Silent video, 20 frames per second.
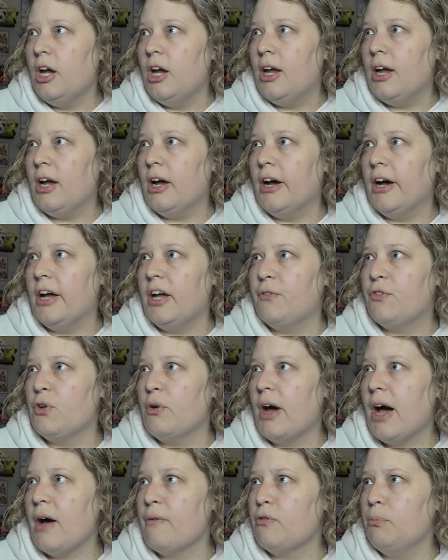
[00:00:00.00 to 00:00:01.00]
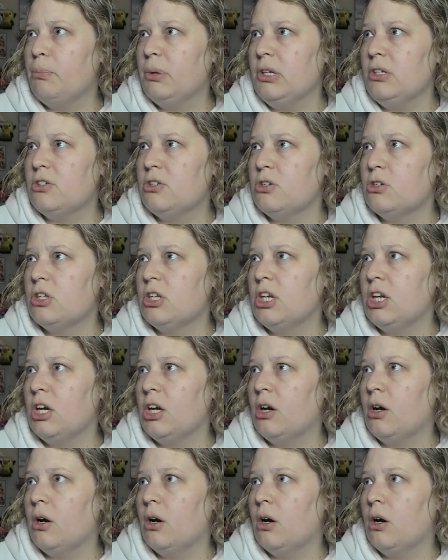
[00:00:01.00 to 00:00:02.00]
if you haven't been to the
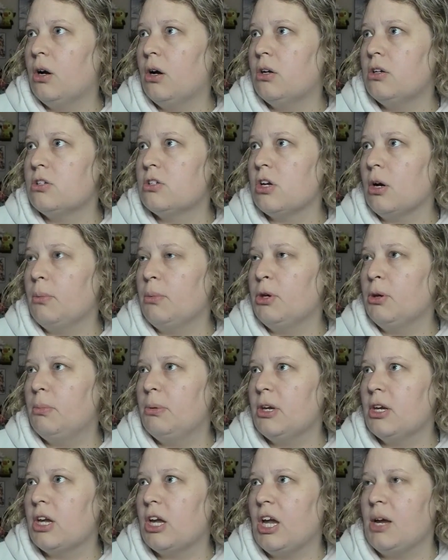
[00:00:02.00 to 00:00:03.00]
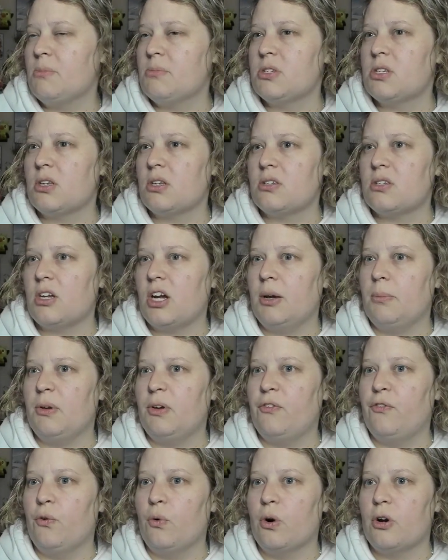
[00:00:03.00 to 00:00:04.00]
WBGames site
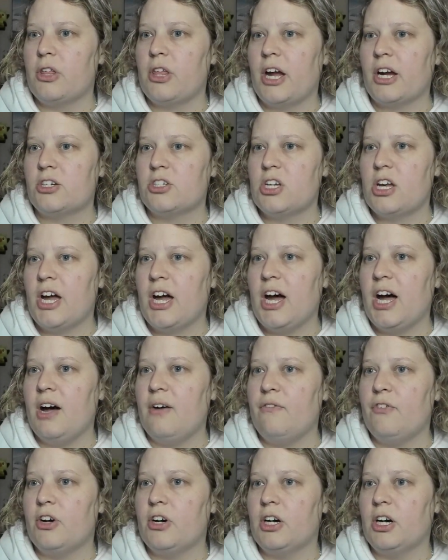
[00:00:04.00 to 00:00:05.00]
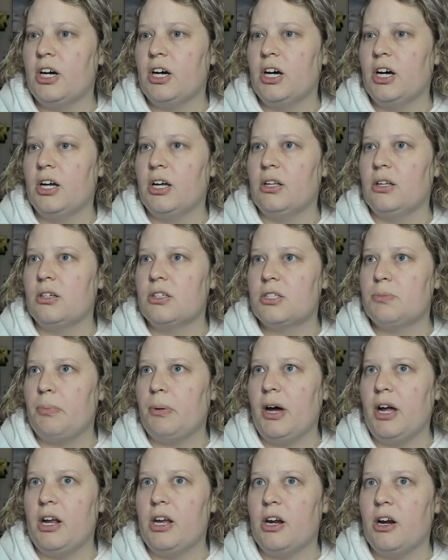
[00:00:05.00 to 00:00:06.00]
before, they actually have a
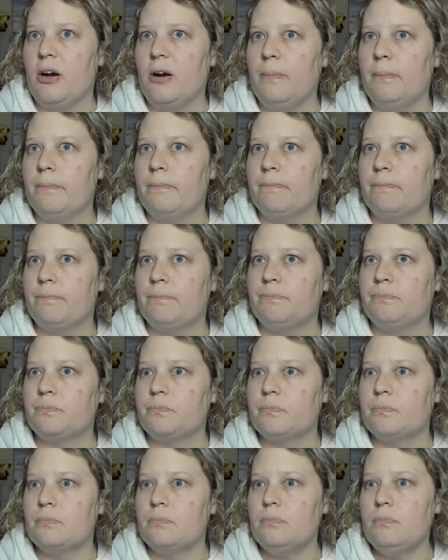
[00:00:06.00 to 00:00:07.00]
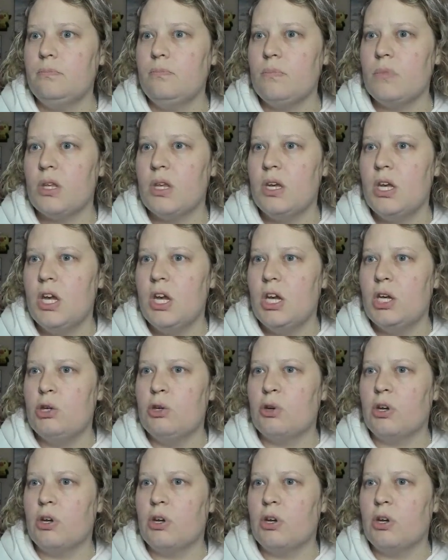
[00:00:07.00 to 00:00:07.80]
spot here. You